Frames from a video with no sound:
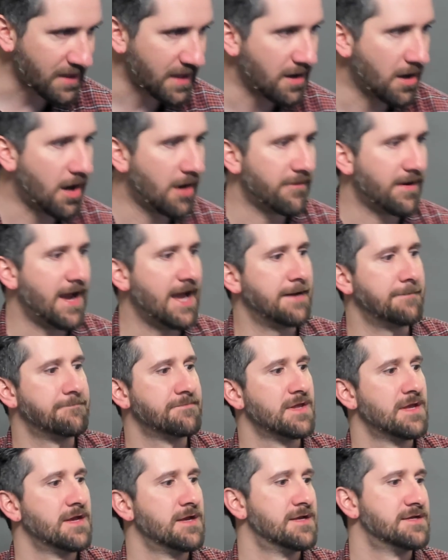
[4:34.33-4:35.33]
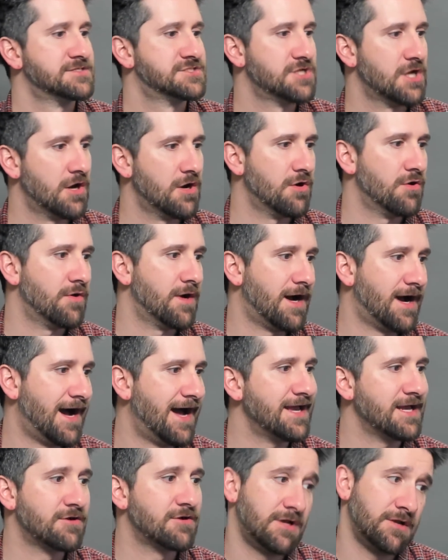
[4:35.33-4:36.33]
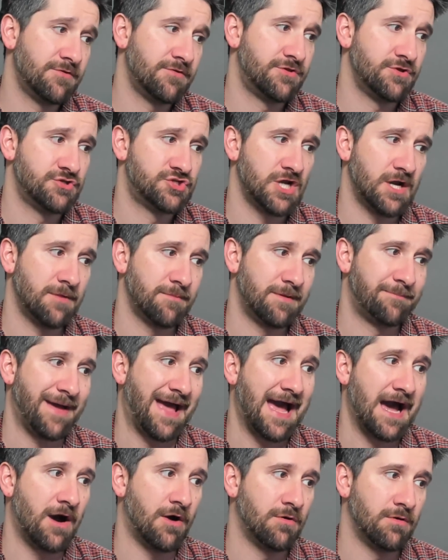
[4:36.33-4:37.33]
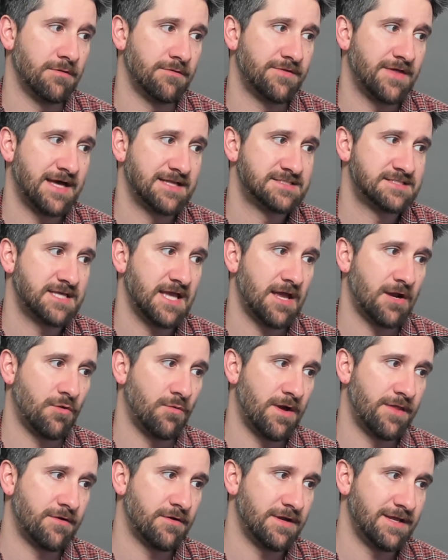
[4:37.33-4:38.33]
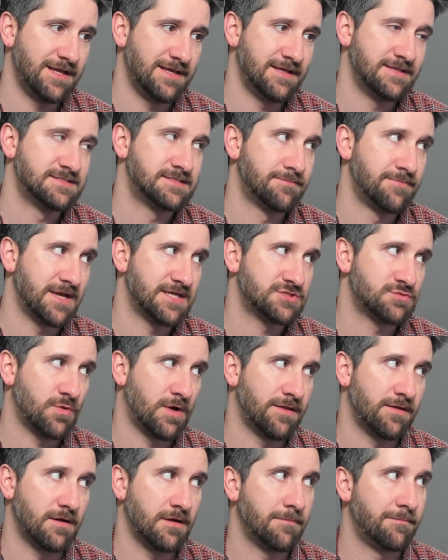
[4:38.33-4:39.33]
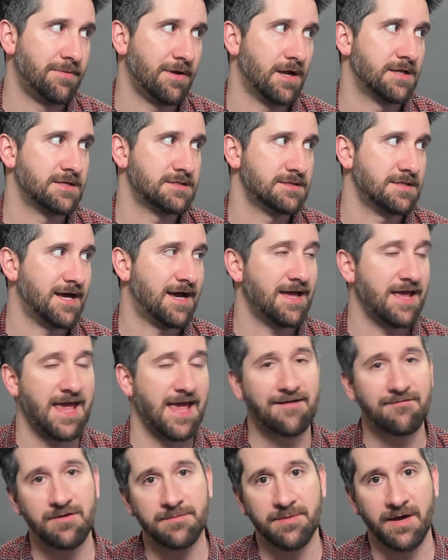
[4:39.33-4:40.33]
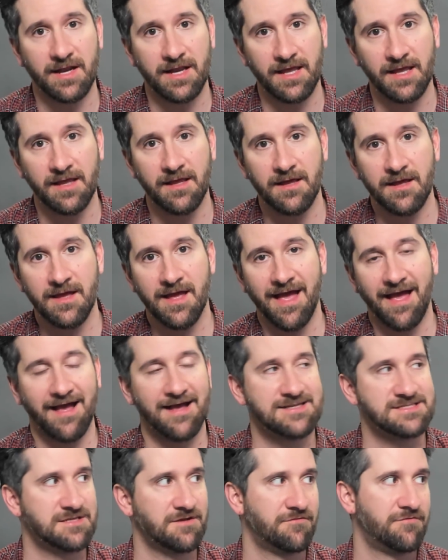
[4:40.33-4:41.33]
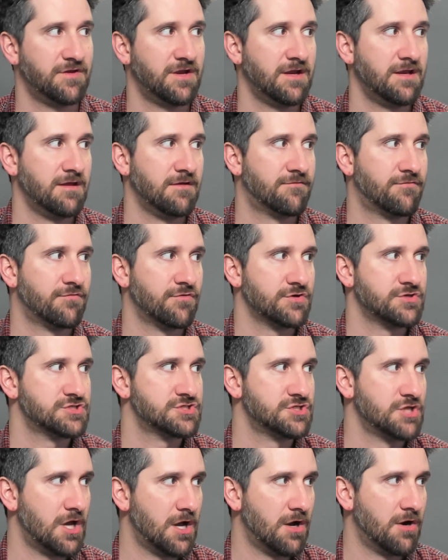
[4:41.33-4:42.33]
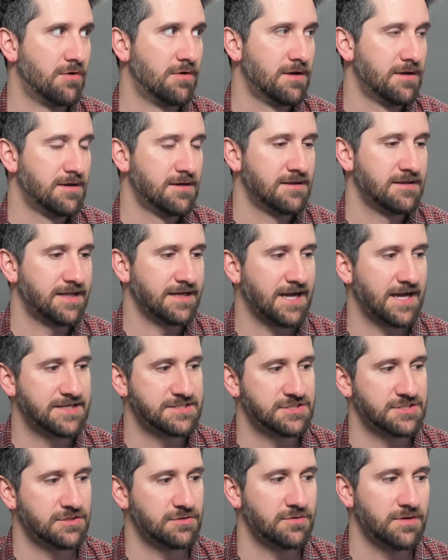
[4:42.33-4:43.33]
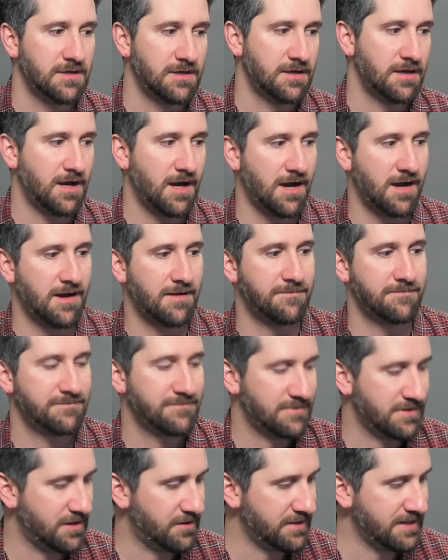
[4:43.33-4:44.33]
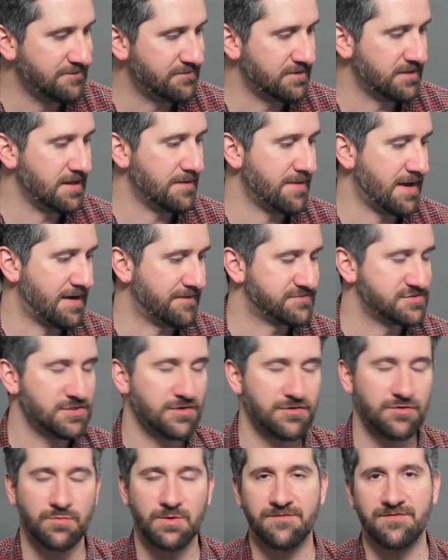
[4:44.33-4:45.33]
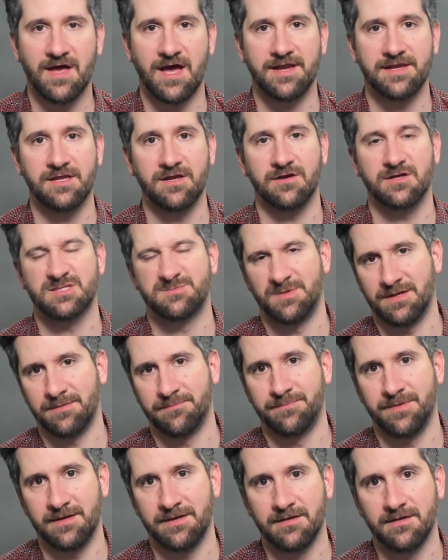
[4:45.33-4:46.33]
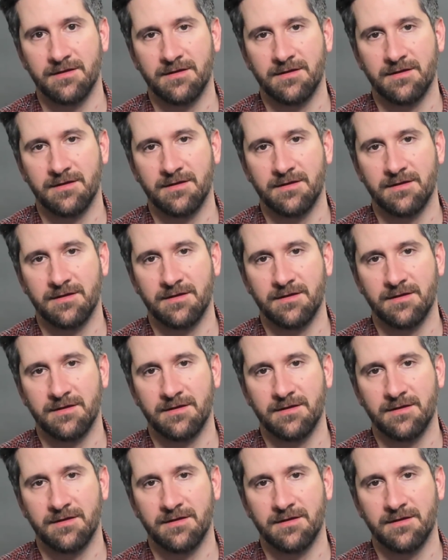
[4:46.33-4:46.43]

All right. So I agree with you, Chairman Powell, that Seattle weather is the best weather, but not everybody has an affinity for snow like I do. Um, you know, even the amount of snow that we've had here, it's been a bit